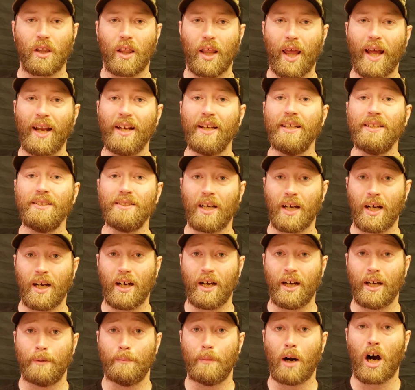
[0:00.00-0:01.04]
any
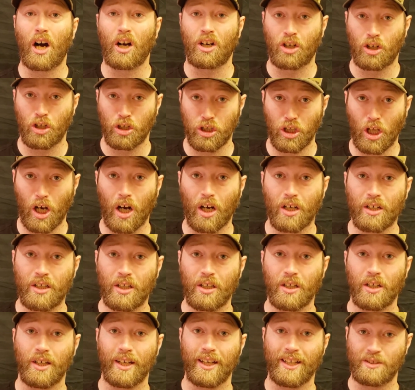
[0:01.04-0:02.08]
time a
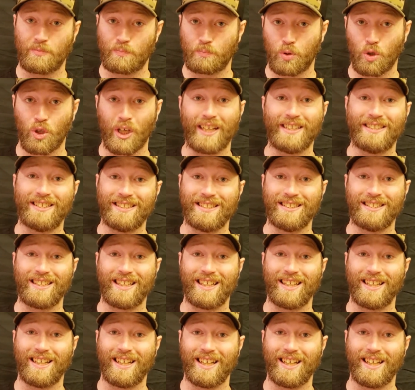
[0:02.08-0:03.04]
clock is present